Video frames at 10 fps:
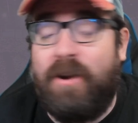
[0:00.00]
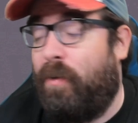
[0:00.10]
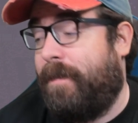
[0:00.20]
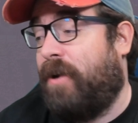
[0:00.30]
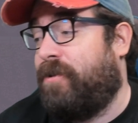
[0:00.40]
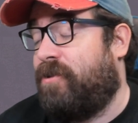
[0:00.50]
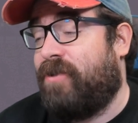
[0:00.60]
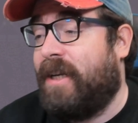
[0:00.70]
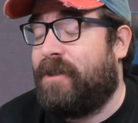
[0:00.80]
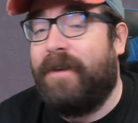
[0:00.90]
Or we might do the
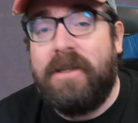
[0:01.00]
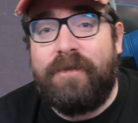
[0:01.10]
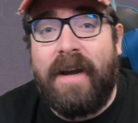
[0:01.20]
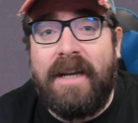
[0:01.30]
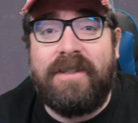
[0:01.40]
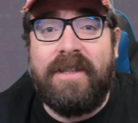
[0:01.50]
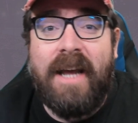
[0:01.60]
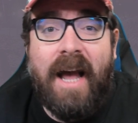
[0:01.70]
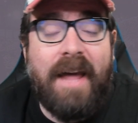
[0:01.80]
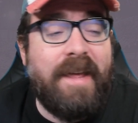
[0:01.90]
transfers first
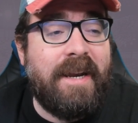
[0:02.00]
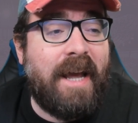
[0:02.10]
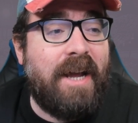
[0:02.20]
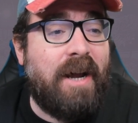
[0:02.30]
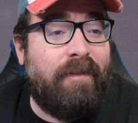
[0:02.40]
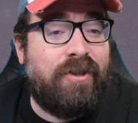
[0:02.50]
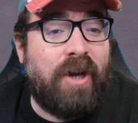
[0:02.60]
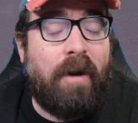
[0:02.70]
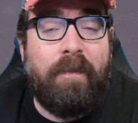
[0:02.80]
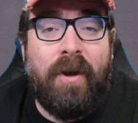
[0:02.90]
and then get another
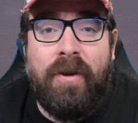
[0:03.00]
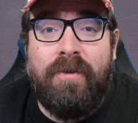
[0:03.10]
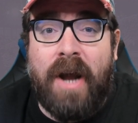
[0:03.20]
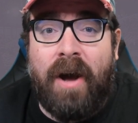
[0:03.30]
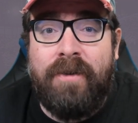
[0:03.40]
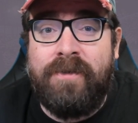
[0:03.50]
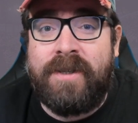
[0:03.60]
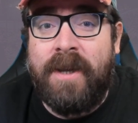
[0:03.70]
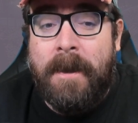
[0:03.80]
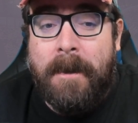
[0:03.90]
job. Who knows?